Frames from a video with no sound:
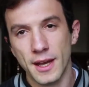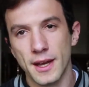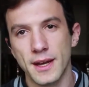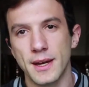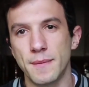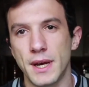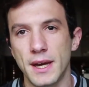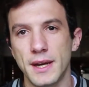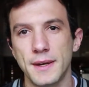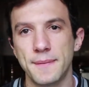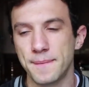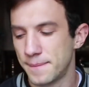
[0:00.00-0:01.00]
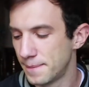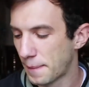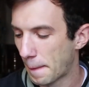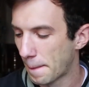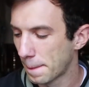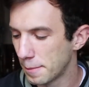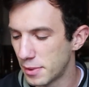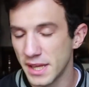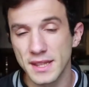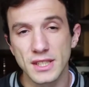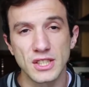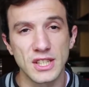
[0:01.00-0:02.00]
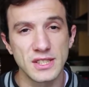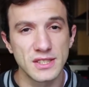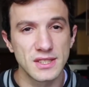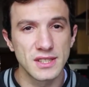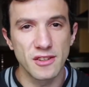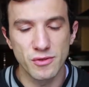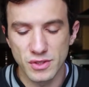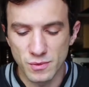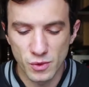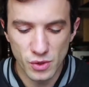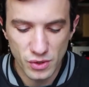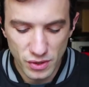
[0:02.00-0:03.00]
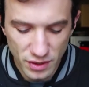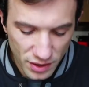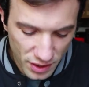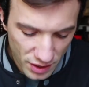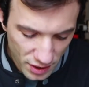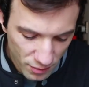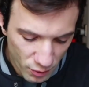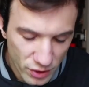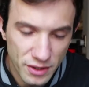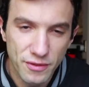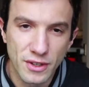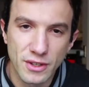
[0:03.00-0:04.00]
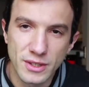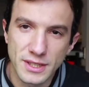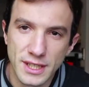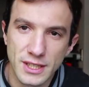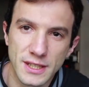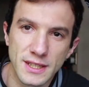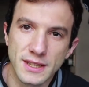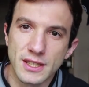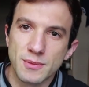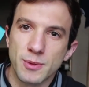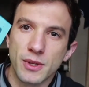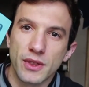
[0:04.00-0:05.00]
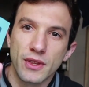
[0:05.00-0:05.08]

Um, Brain That Changes Itself was more, more difficult actually than this book.